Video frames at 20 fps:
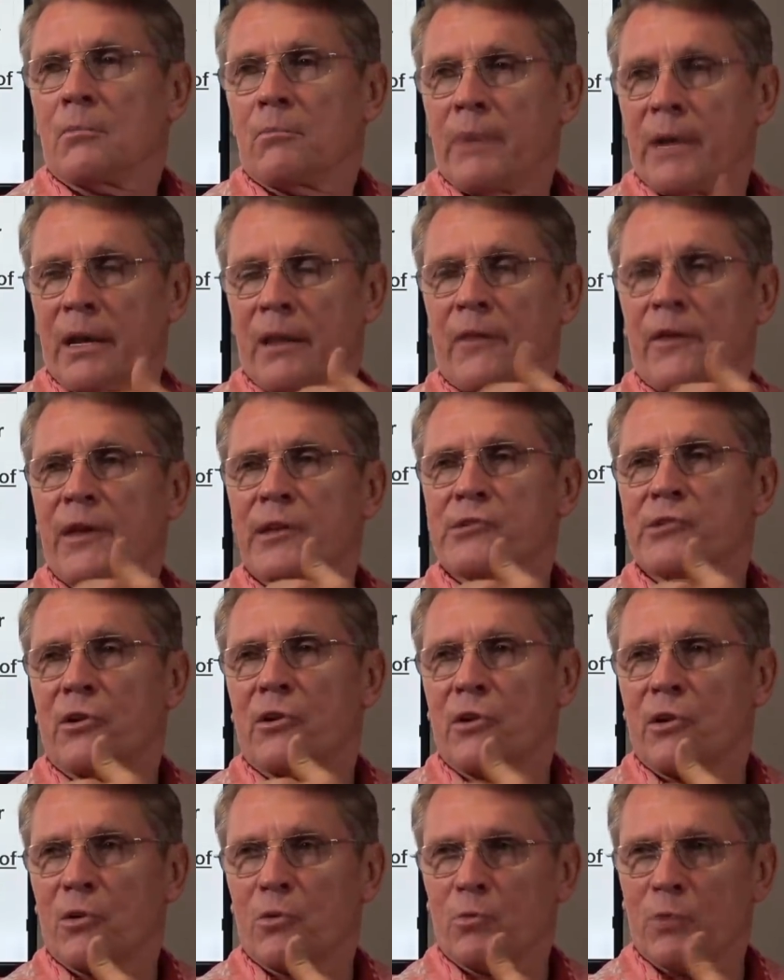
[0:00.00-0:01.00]
Many things
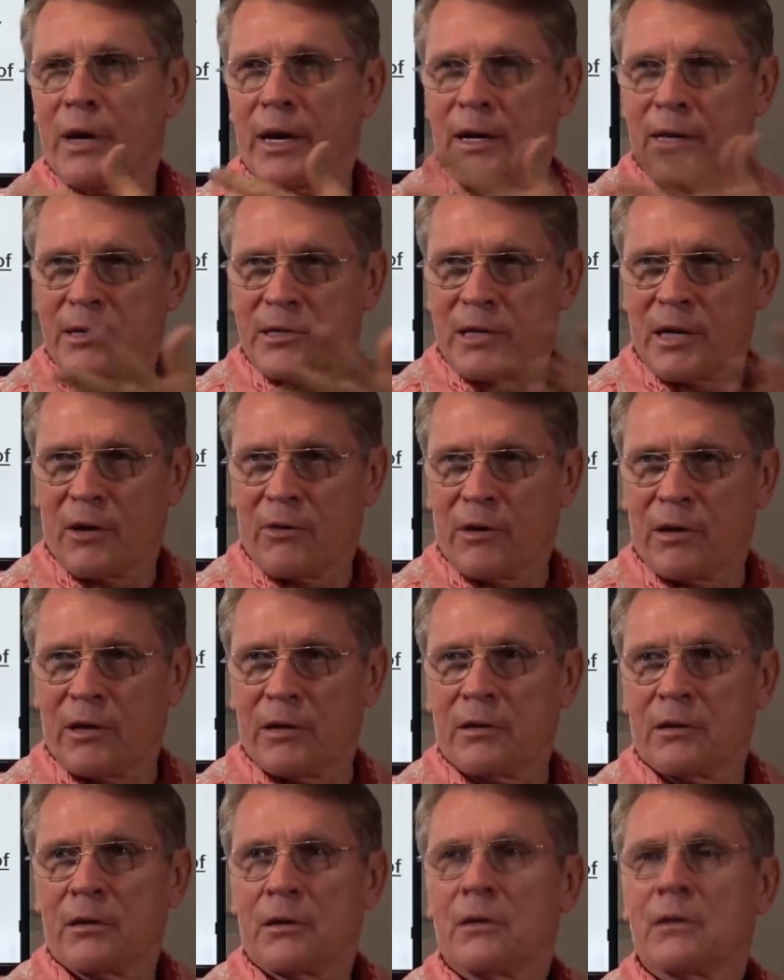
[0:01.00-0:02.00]
are hereditary.
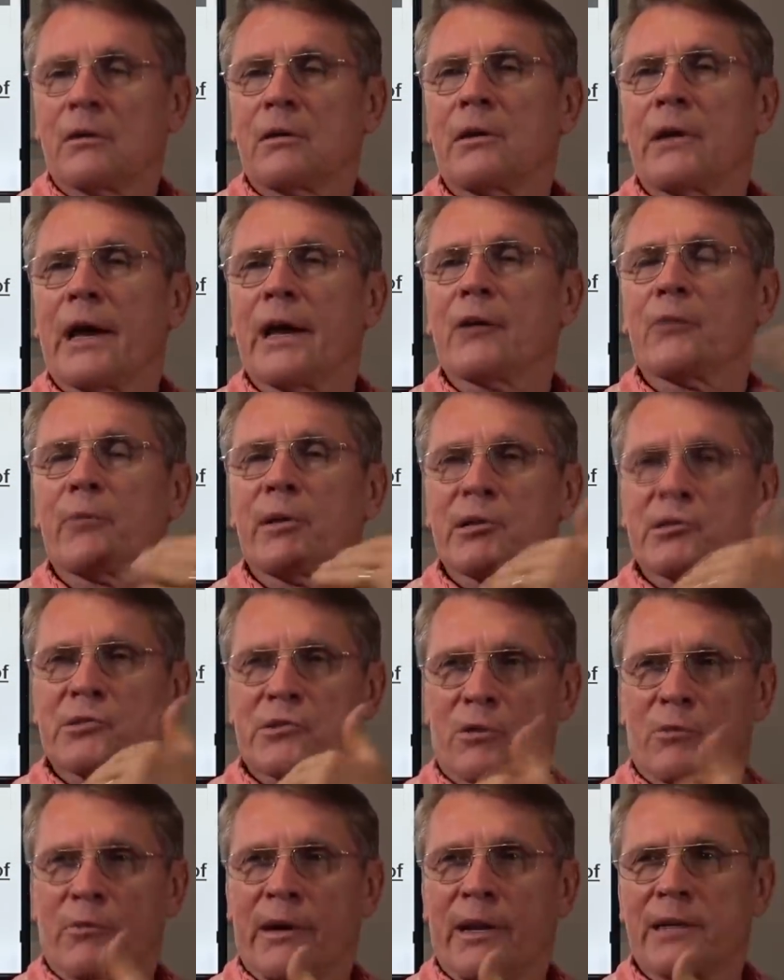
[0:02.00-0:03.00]
Diarrhea is
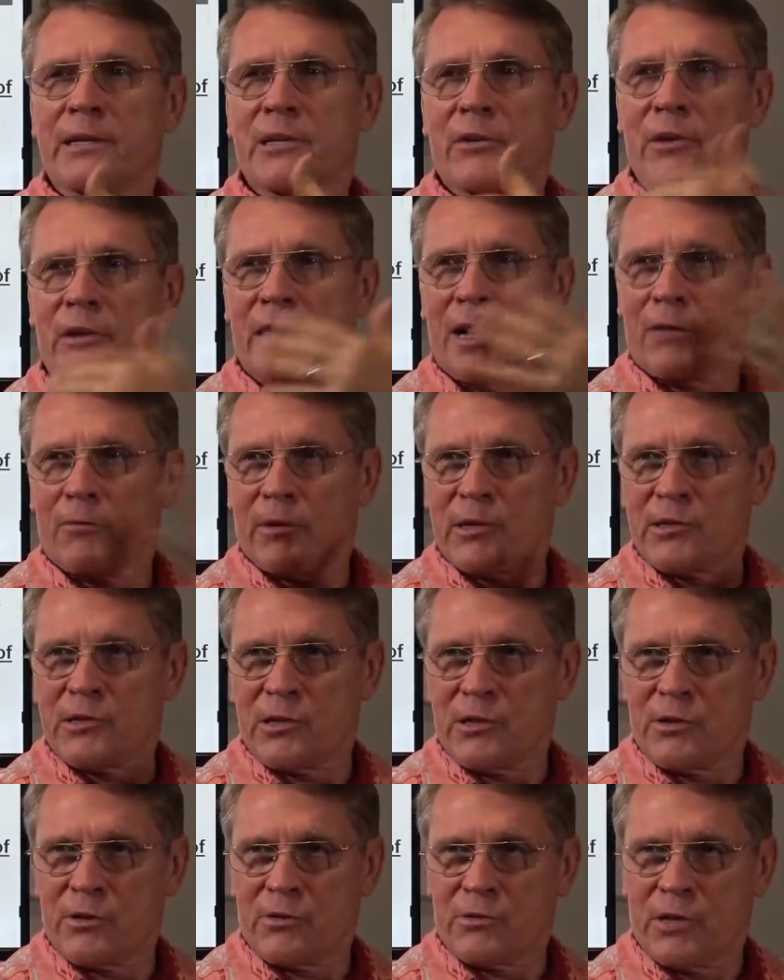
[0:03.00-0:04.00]
hereditary, that runs
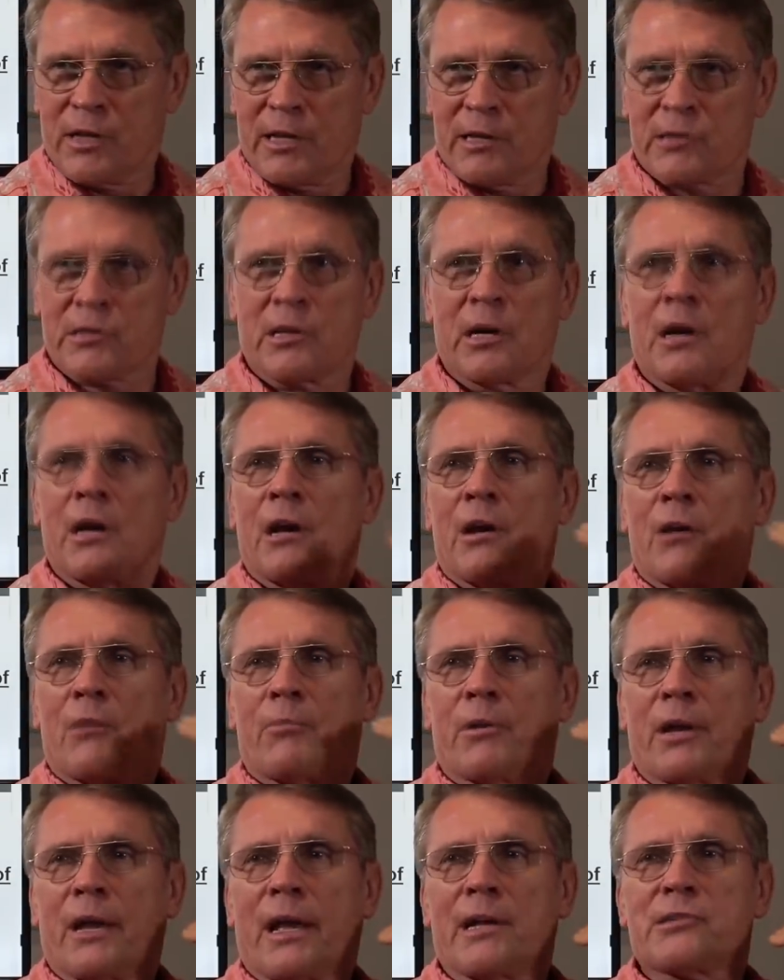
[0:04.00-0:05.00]
in your genes.
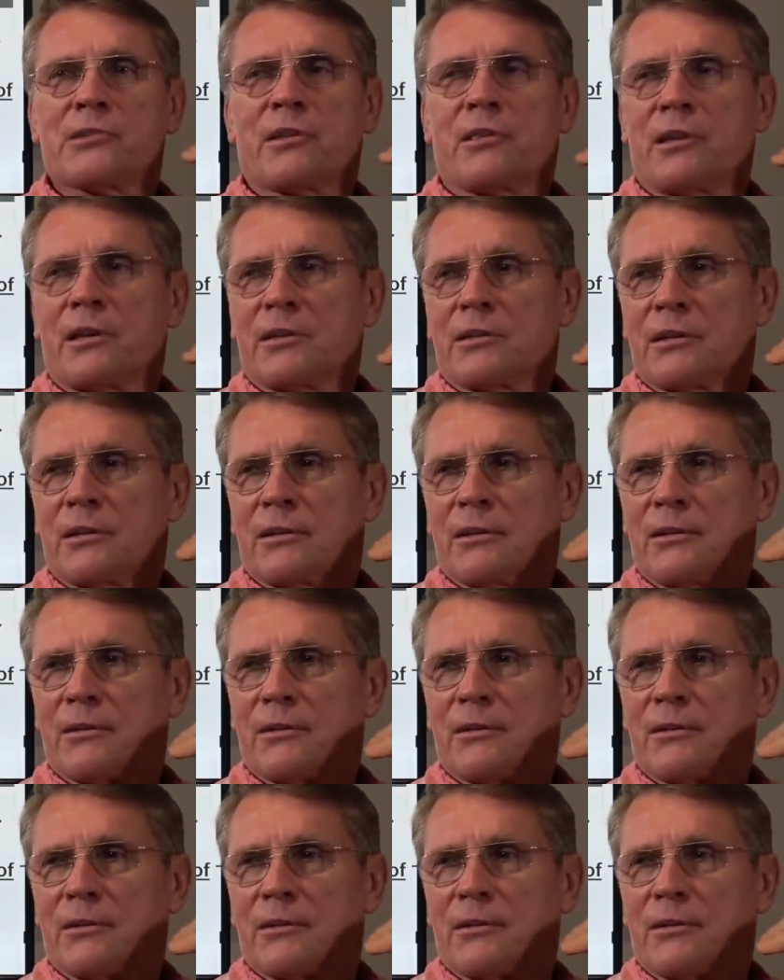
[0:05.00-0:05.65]
But lots of things...